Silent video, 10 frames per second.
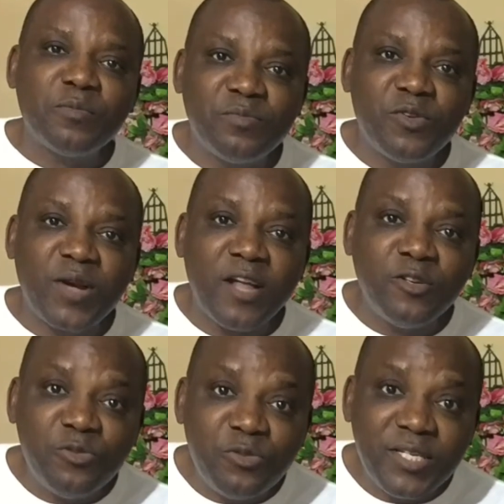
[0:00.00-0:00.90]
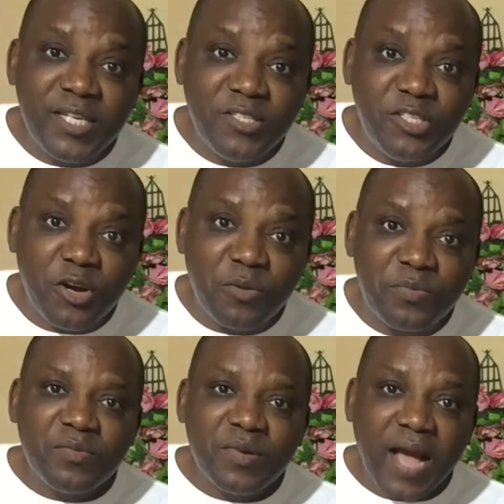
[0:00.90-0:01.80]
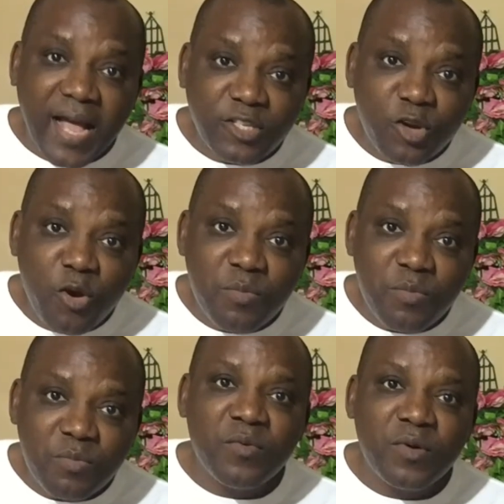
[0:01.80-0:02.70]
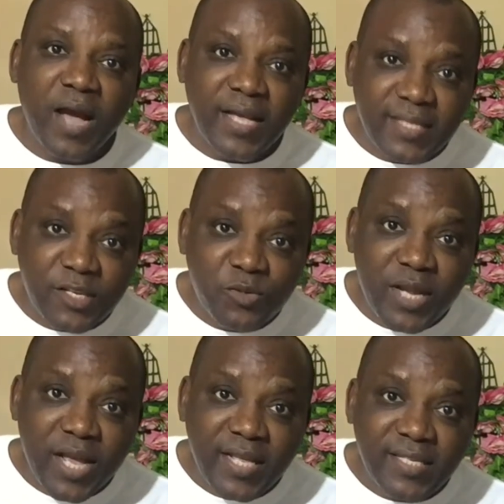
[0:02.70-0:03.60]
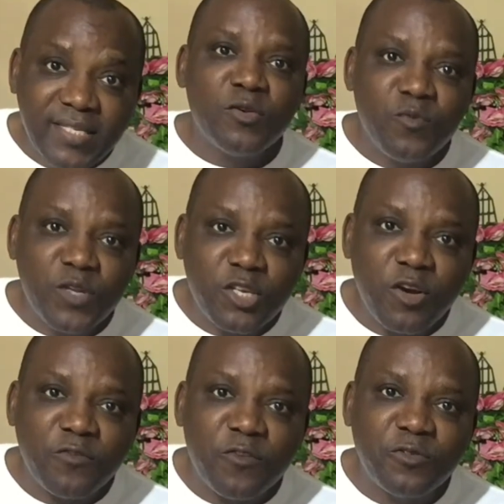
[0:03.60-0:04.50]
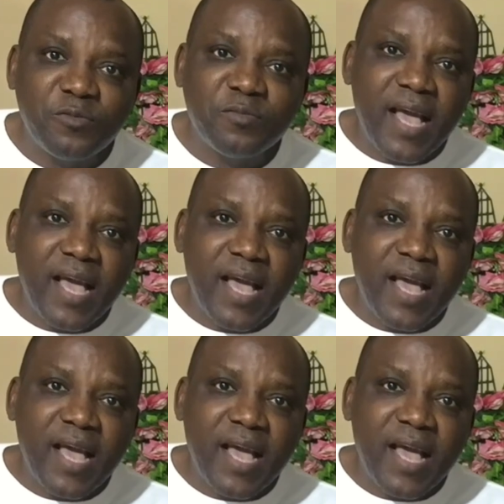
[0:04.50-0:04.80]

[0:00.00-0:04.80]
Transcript: You can do this job at home as a student with your phone.